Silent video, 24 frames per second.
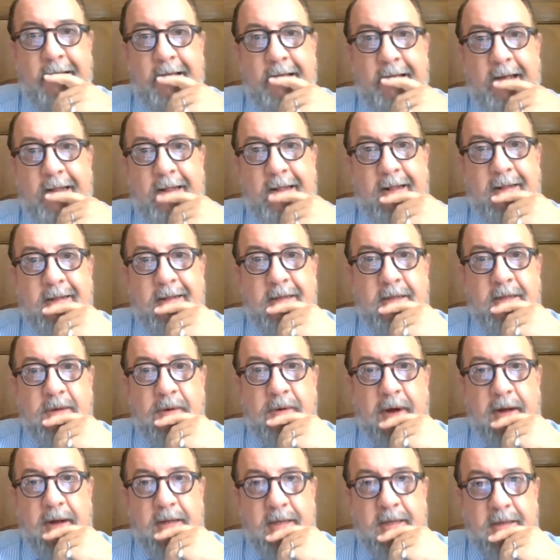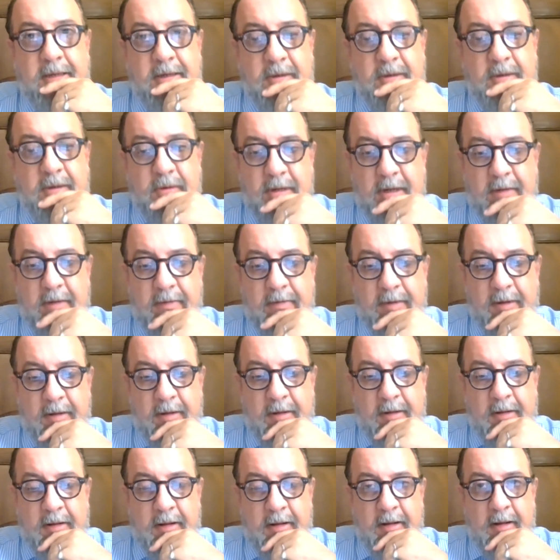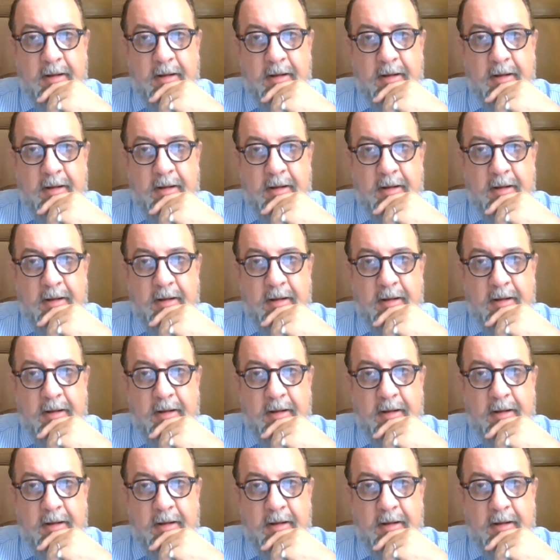and that this crisis could even